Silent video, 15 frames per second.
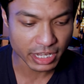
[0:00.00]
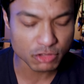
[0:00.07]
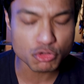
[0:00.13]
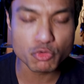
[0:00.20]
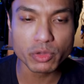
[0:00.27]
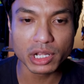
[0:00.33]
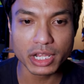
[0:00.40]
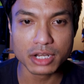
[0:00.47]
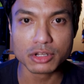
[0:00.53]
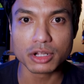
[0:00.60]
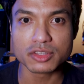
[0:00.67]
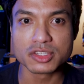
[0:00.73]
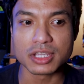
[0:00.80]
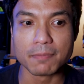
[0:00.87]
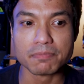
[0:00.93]
it's really
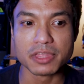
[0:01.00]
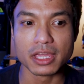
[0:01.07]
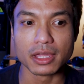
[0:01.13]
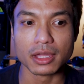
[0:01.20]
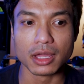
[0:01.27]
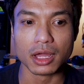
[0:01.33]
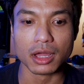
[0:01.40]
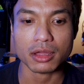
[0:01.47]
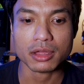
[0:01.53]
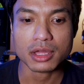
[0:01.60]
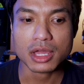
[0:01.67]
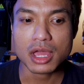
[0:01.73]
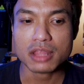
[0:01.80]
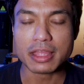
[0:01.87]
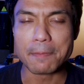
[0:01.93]
not something
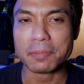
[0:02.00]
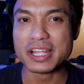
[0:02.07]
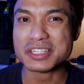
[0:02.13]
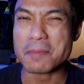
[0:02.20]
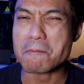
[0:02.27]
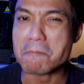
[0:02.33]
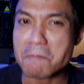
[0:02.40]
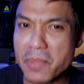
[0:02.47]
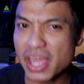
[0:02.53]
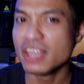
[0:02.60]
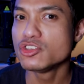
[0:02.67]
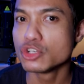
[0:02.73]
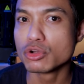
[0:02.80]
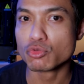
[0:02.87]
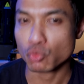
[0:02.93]
that plays a
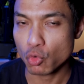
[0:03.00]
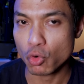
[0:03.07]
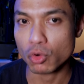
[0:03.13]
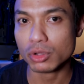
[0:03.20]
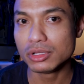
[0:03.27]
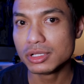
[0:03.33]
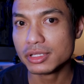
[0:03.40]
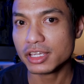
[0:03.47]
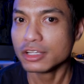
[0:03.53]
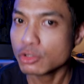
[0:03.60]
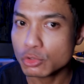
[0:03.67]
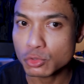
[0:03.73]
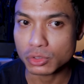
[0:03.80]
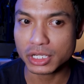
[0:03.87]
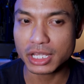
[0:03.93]
major role
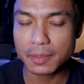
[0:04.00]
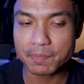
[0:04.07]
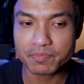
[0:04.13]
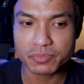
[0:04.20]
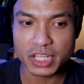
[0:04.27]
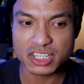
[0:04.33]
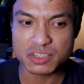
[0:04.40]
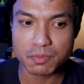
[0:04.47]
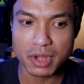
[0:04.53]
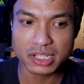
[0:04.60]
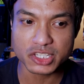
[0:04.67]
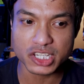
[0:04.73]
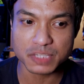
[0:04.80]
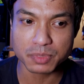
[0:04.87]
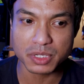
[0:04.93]
in cooling, as
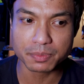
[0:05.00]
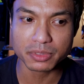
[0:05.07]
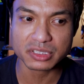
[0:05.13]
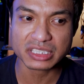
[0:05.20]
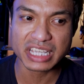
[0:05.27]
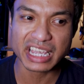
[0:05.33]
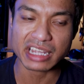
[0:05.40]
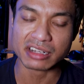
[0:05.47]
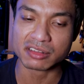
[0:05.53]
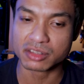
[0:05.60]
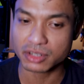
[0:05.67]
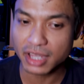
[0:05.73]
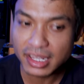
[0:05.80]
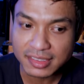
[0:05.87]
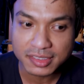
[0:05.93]
much as people say it
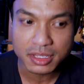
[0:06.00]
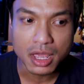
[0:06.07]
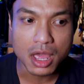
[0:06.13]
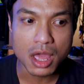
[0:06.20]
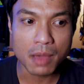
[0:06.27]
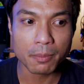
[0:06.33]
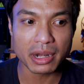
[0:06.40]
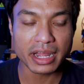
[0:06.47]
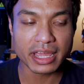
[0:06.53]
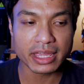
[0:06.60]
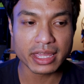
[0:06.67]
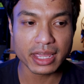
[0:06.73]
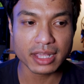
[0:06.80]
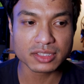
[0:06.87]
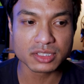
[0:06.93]
does. But I
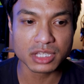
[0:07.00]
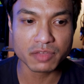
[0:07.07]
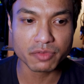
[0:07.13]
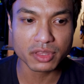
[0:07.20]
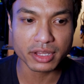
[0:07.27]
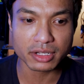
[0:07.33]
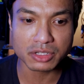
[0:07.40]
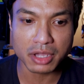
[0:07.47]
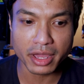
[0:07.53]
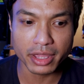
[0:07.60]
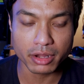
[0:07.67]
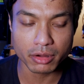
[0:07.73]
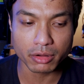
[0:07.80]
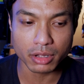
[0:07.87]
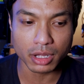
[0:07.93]
guess given the
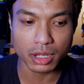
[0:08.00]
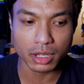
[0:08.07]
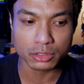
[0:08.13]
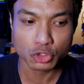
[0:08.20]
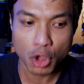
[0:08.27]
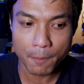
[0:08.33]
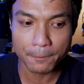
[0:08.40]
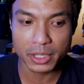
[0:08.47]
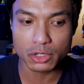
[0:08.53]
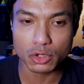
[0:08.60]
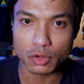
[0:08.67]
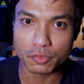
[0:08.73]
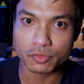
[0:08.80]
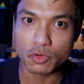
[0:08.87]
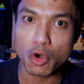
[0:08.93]
entire
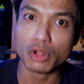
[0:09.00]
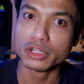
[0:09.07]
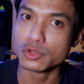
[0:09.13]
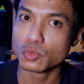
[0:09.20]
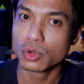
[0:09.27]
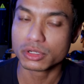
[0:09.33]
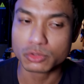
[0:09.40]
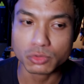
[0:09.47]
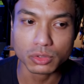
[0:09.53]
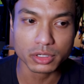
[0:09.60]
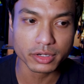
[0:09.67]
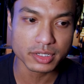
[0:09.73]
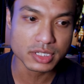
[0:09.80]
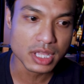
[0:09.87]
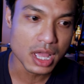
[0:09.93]
topic of all-in-one
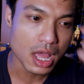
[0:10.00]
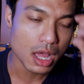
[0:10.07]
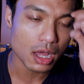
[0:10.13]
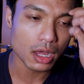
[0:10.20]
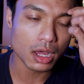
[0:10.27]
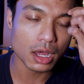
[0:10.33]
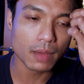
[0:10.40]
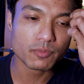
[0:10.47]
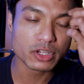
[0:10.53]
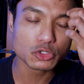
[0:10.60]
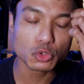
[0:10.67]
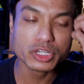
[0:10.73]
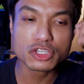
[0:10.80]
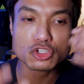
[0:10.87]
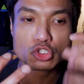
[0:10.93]
coolers,
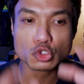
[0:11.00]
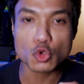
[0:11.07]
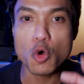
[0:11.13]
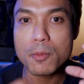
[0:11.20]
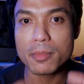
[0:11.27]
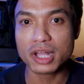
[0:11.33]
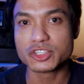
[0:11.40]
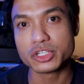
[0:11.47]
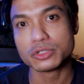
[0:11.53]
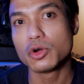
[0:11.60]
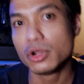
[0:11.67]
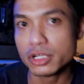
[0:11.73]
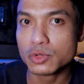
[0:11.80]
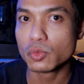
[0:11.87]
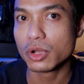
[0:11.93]
there's only so much an
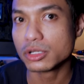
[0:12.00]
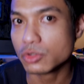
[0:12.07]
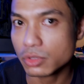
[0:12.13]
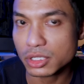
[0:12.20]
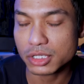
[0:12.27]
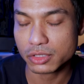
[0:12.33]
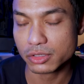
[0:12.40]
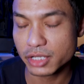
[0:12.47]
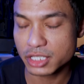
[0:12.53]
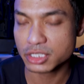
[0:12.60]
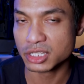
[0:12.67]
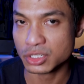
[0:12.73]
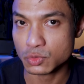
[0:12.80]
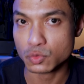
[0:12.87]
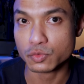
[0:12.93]
all-in-one cooler could
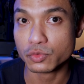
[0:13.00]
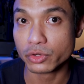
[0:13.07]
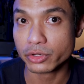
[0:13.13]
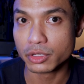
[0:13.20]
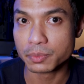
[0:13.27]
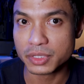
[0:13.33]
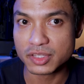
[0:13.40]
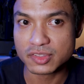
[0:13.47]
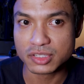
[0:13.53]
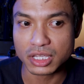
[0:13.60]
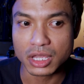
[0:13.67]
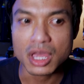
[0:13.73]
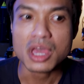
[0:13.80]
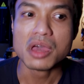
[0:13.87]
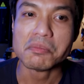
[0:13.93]
actually do for your
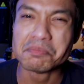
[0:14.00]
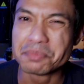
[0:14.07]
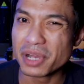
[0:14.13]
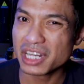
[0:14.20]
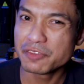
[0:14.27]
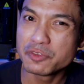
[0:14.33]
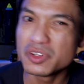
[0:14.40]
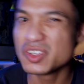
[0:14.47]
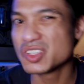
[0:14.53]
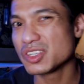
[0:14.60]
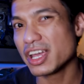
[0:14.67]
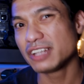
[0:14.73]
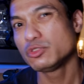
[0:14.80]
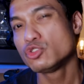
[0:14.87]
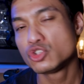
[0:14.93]
PC. But if you
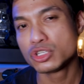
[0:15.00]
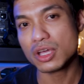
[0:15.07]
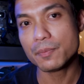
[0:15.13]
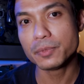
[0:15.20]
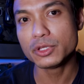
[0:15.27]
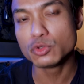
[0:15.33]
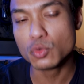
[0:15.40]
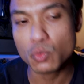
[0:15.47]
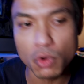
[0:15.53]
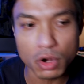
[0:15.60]
decide to jump into